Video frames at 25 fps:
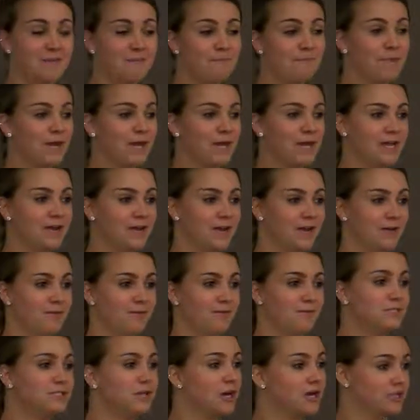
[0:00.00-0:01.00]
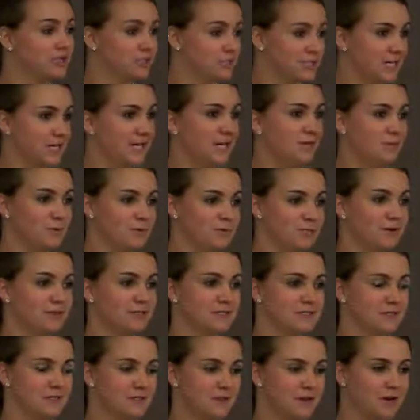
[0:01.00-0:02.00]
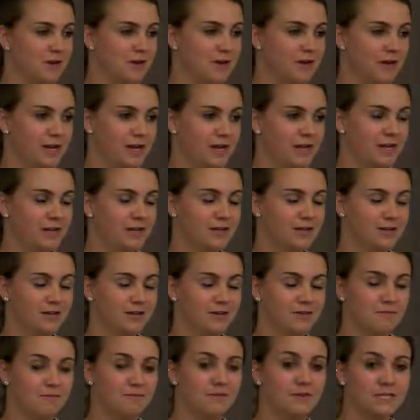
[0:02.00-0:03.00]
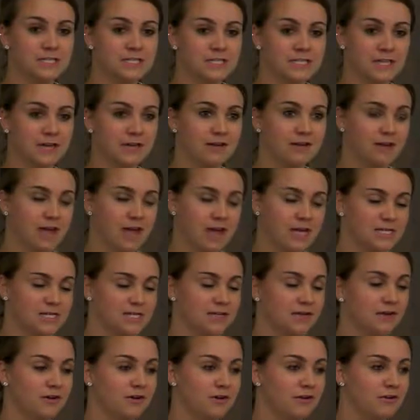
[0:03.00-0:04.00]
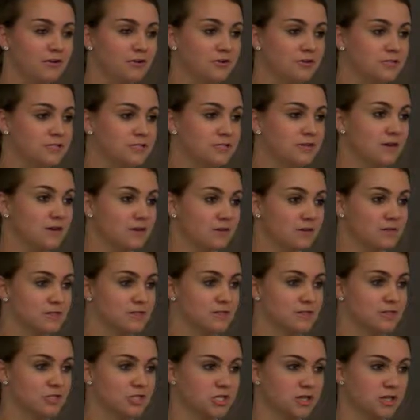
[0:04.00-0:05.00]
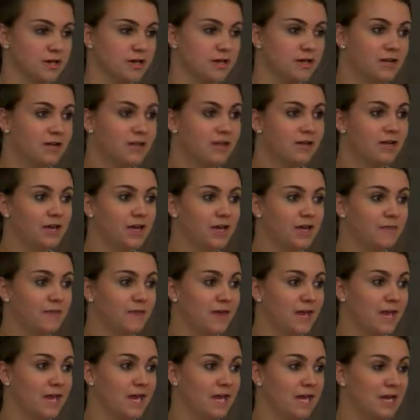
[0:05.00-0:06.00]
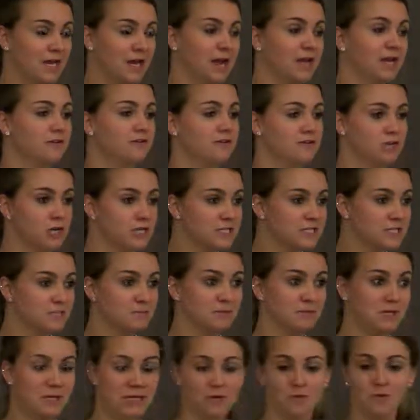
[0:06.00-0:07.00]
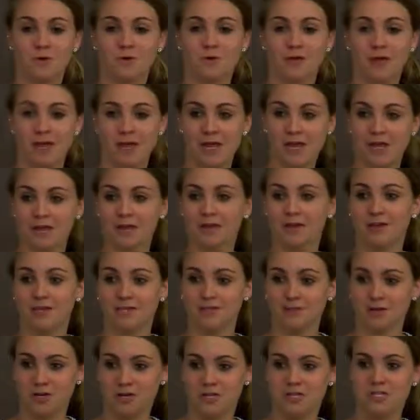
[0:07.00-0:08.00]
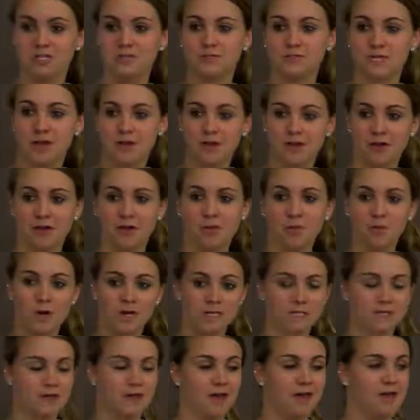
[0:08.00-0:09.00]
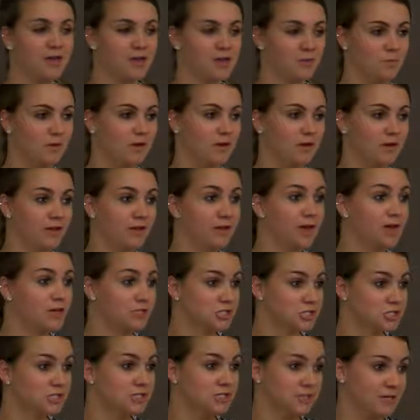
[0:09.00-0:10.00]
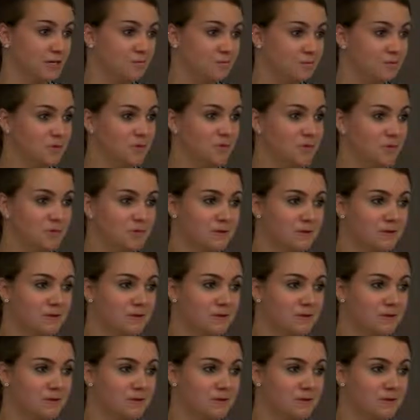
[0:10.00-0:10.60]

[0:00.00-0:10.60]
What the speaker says: But Dr. Denny was also there, and Vince Cassingale, who is another surgeon, and they kind of trusted me and were like, as long as you tell her what to cut and where to cut, she can help you.